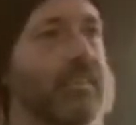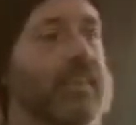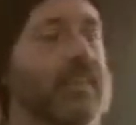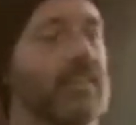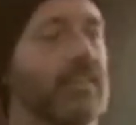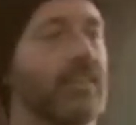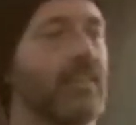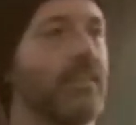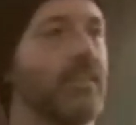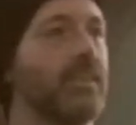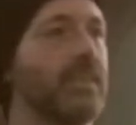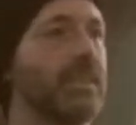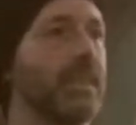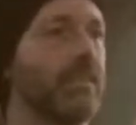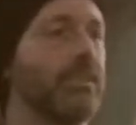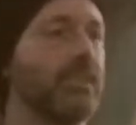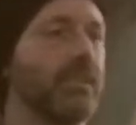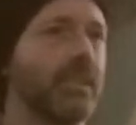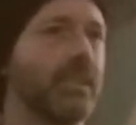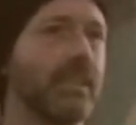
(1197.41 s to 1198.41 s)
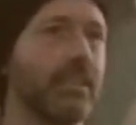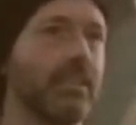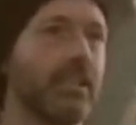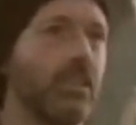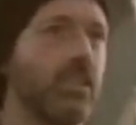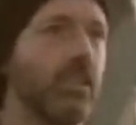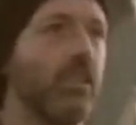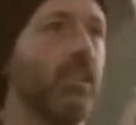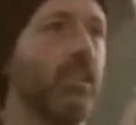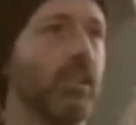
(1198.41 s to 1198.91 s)
It was it was just
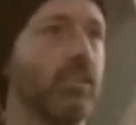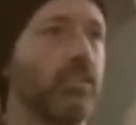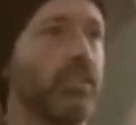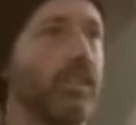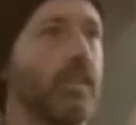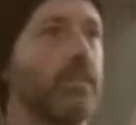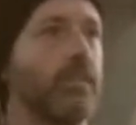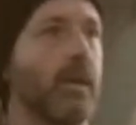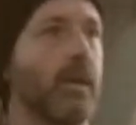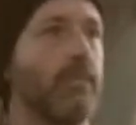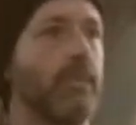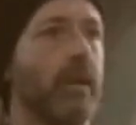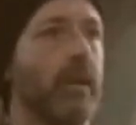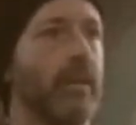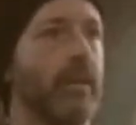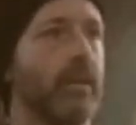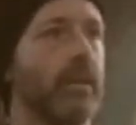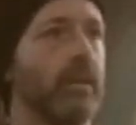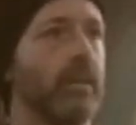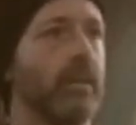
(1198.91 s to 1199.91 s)
curiosity in my mind.